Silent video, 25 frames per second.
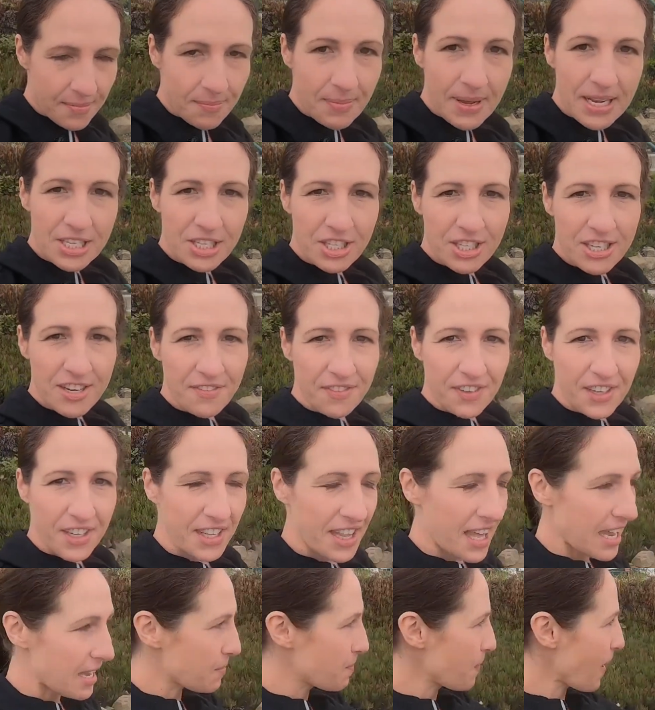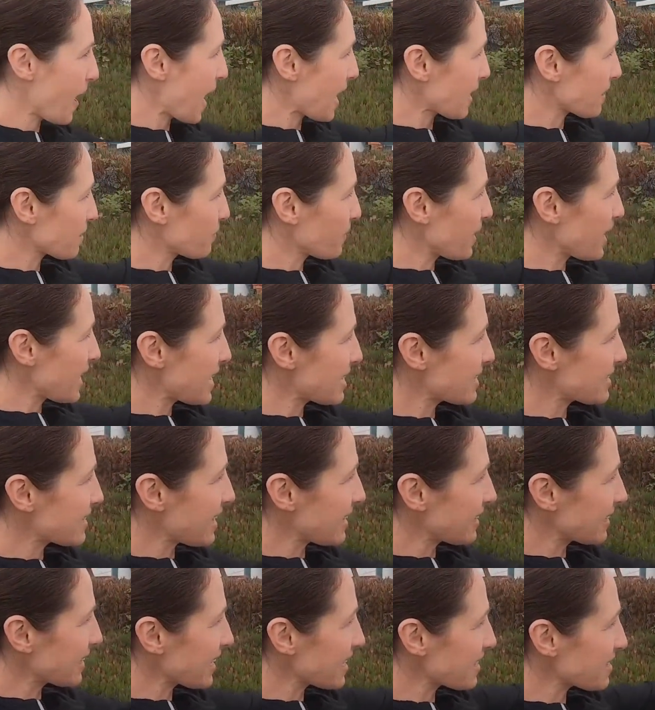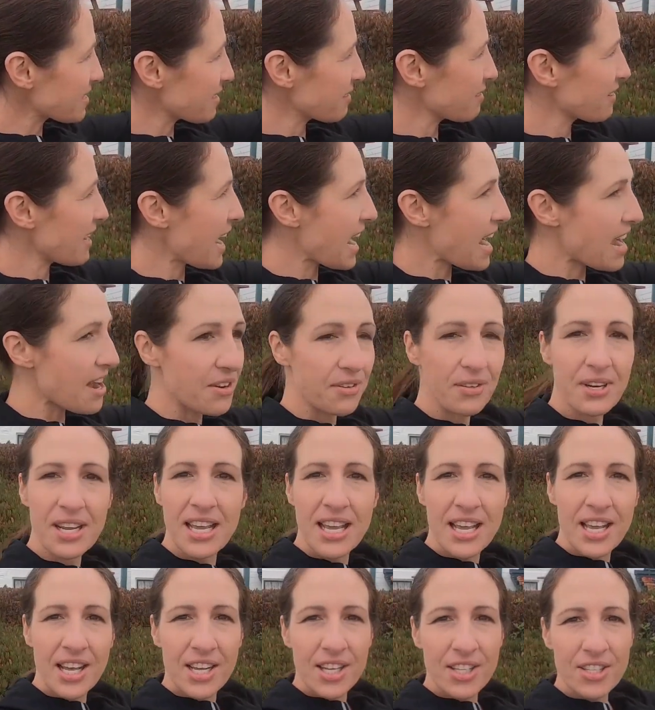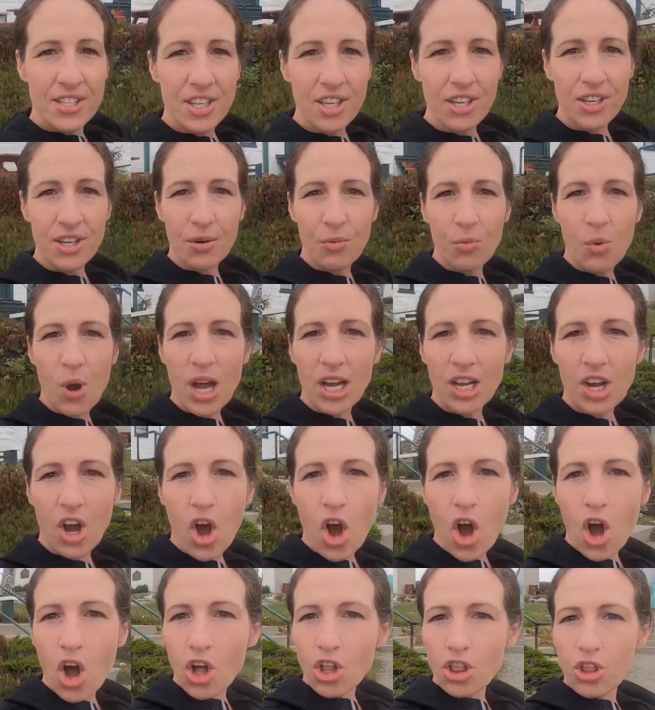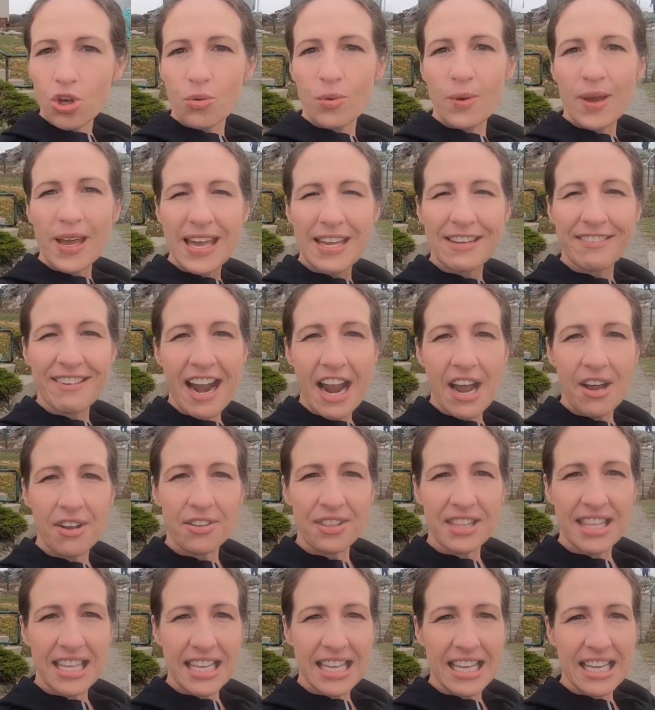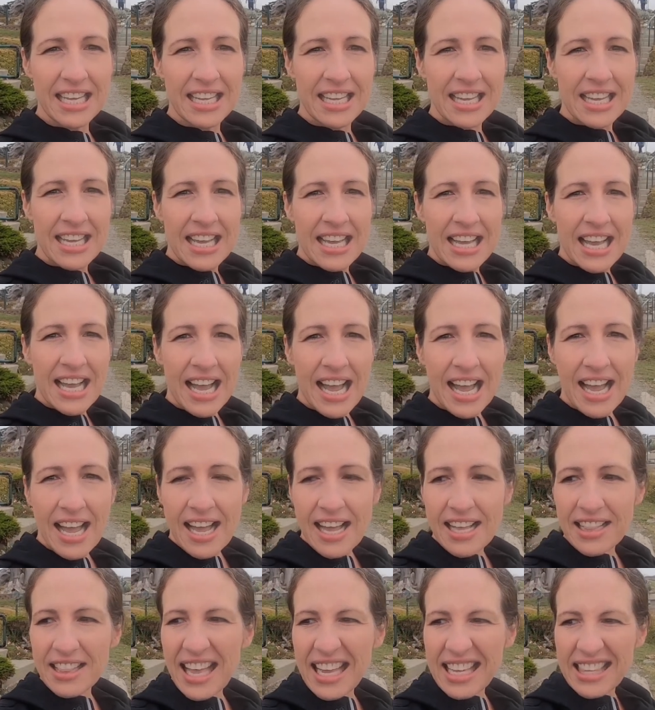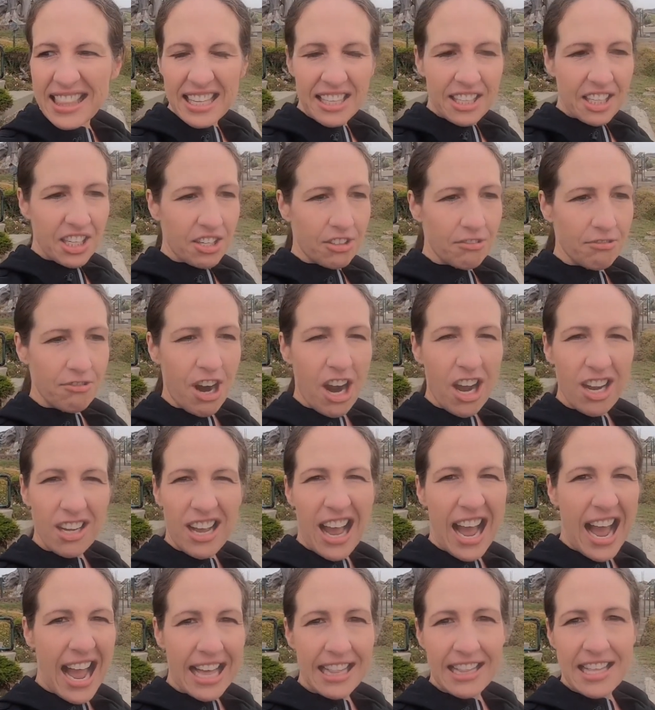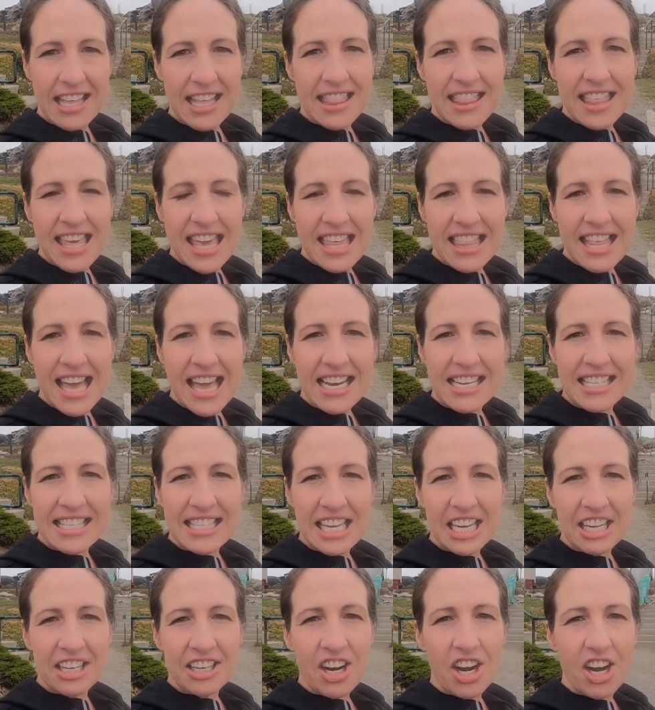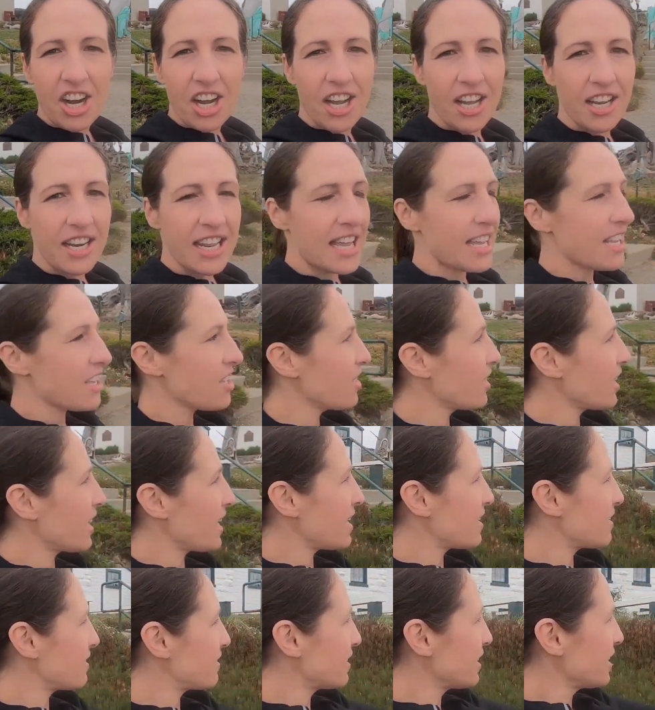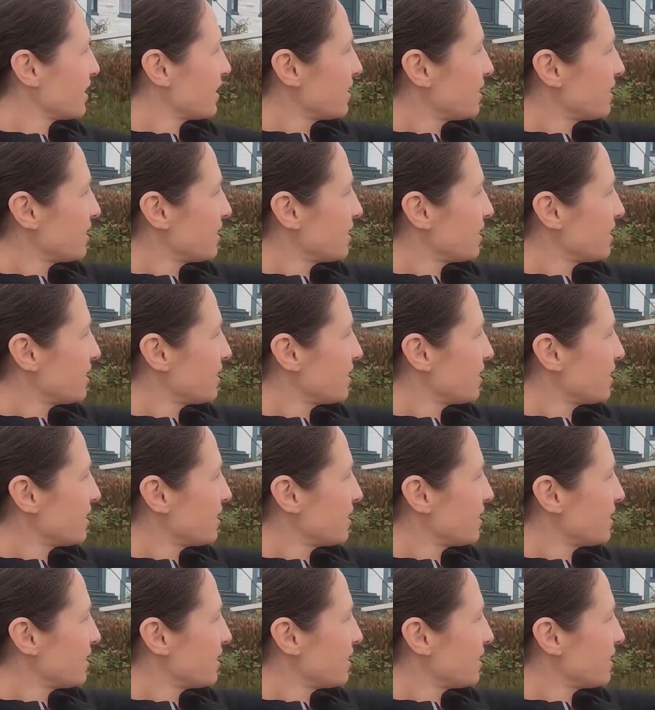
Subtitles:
a bunch of different like pathways that leads around. So you can walk all the way around the like the little rock island thing that is here on, and you can